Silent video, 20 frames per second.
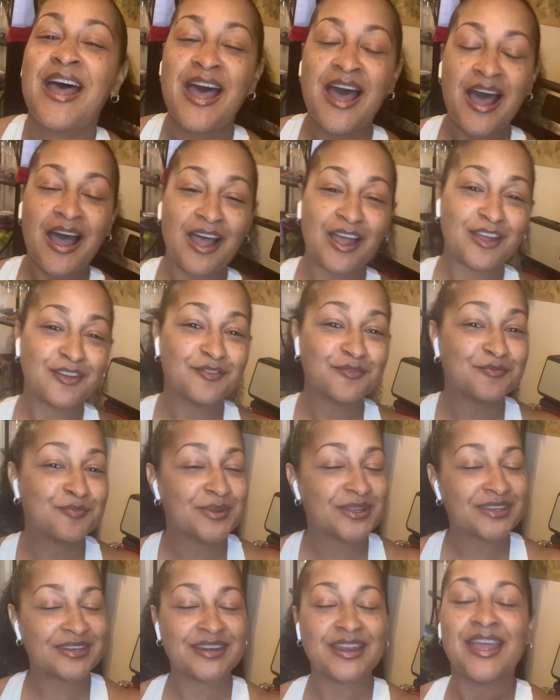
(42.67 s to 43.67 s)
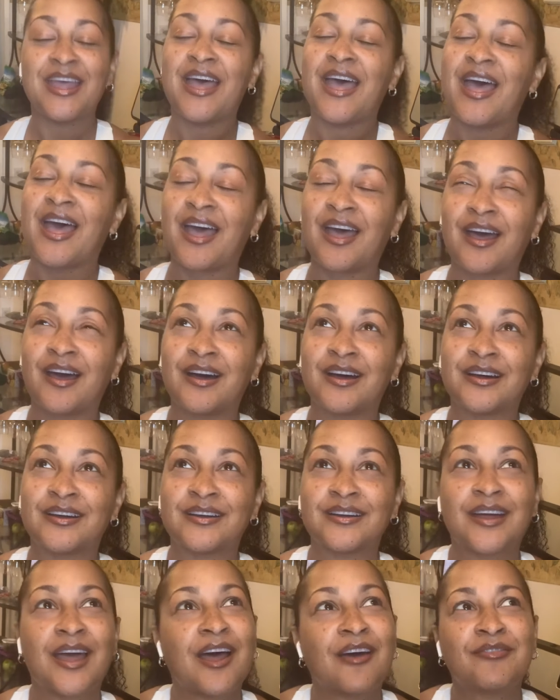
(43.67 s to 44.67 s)
I've been
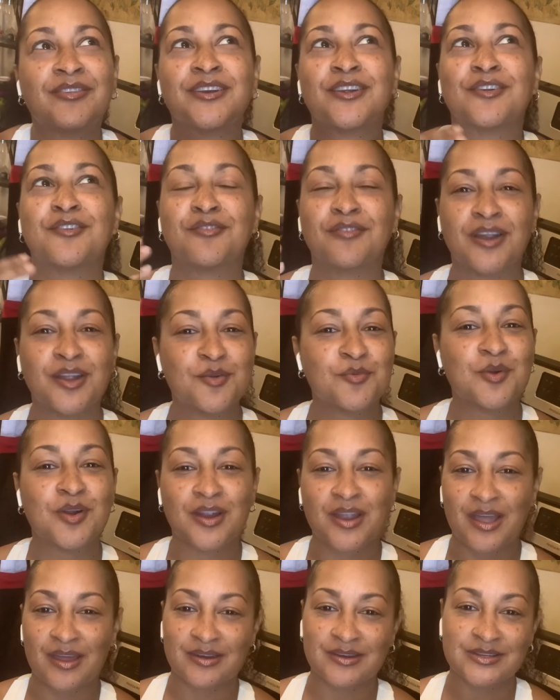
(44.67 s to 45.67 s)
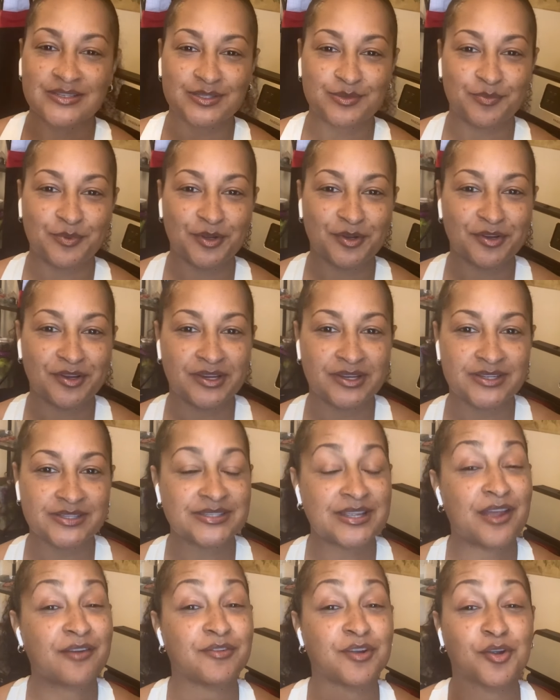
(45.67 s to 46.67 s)
having a great workout experience. I
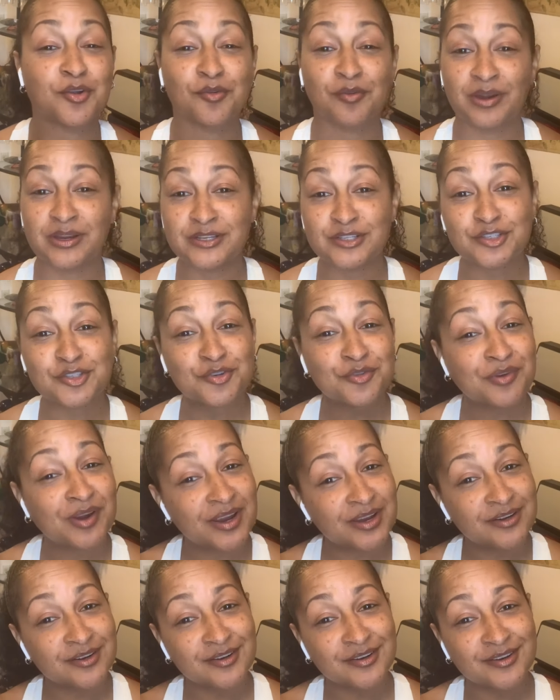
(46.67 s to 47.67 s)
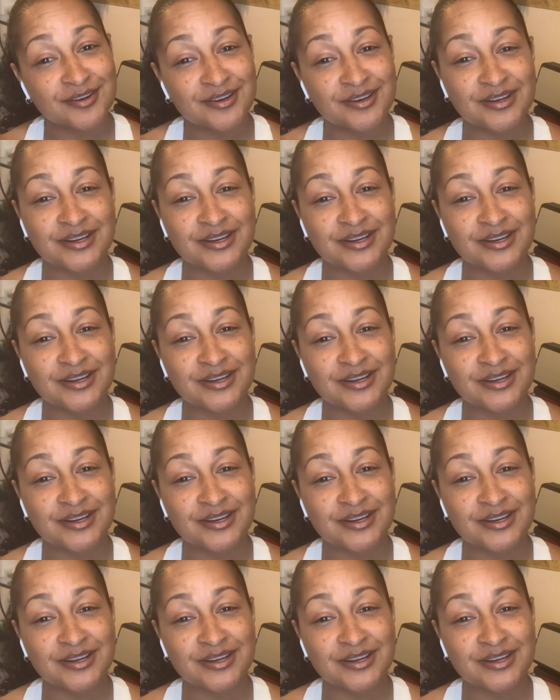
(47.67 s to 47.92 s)
have a great trainer.